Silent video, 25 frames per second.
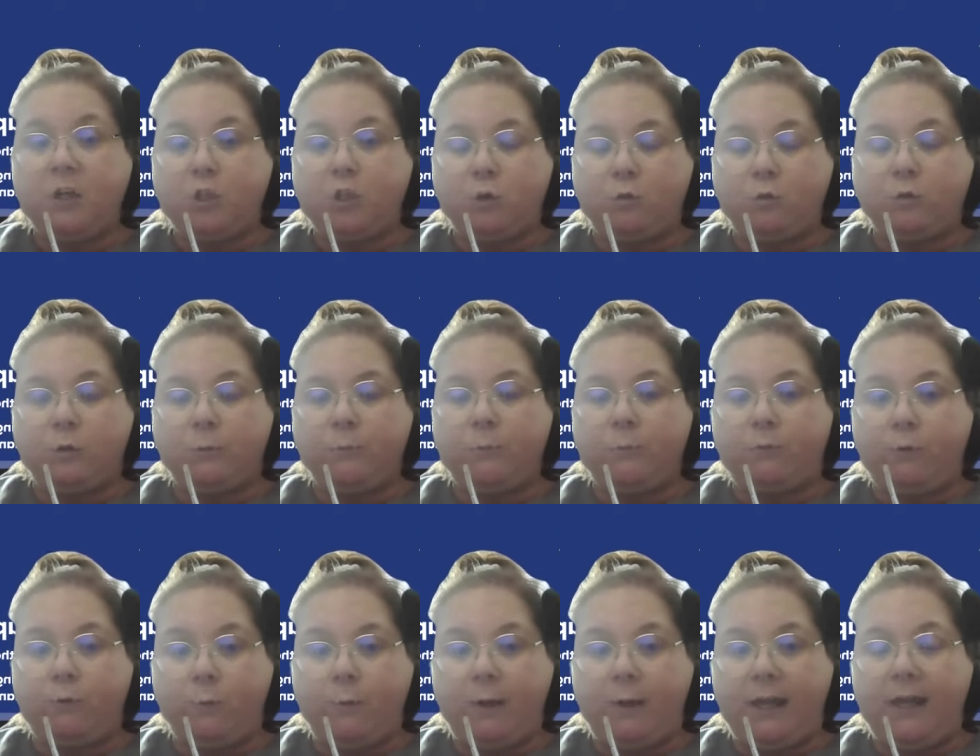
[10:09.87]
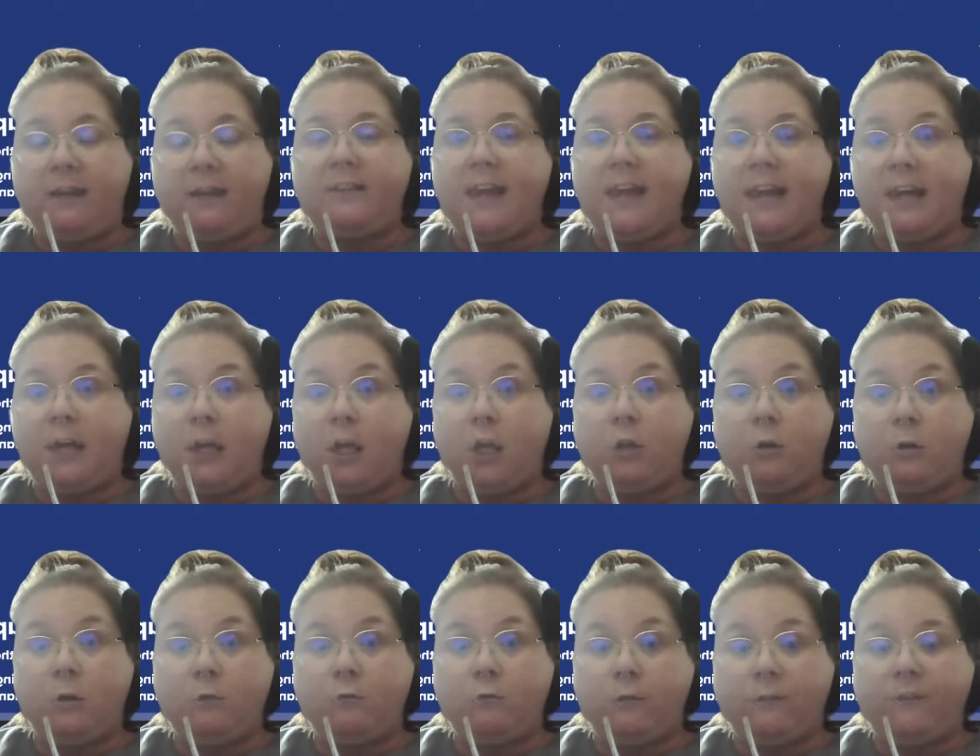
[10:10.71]
talk them through it, they
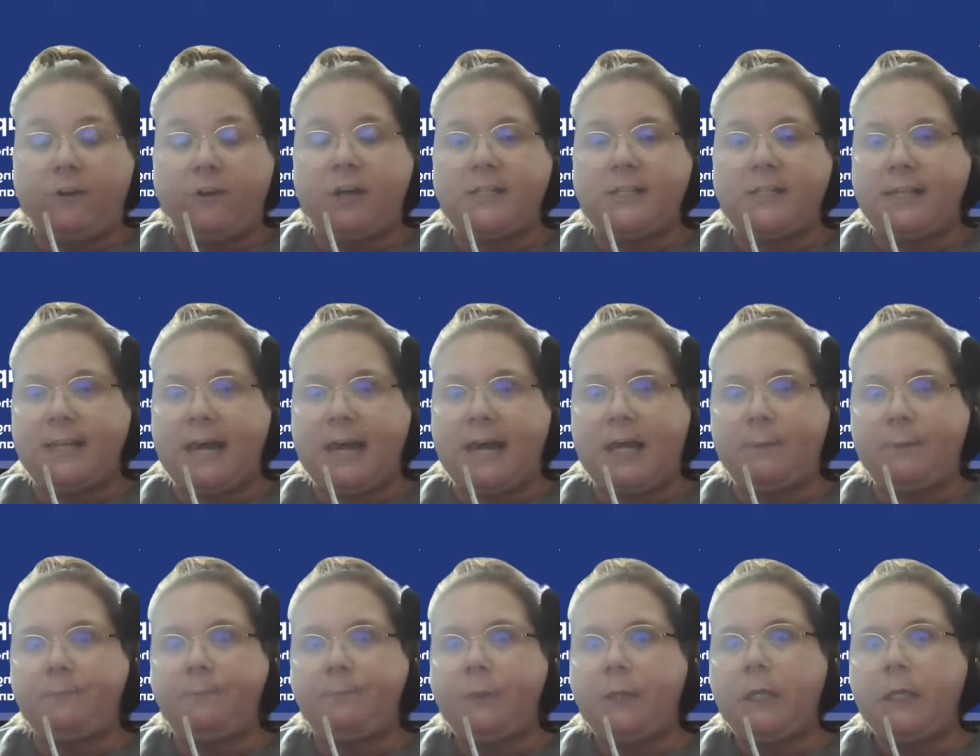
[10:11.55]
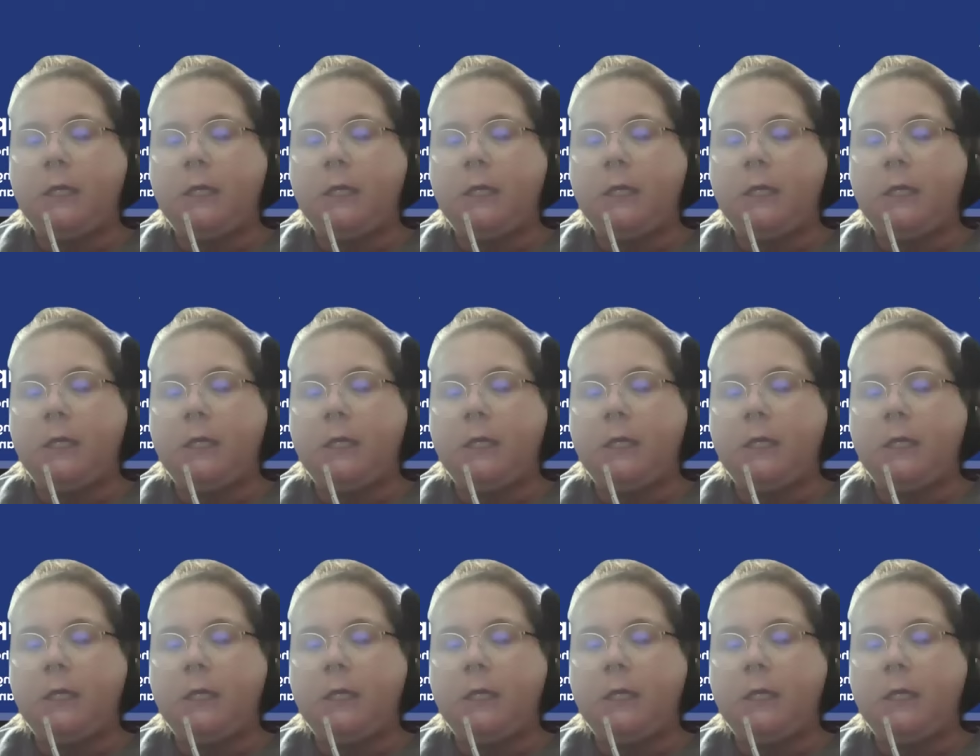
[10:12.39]
can refer to that.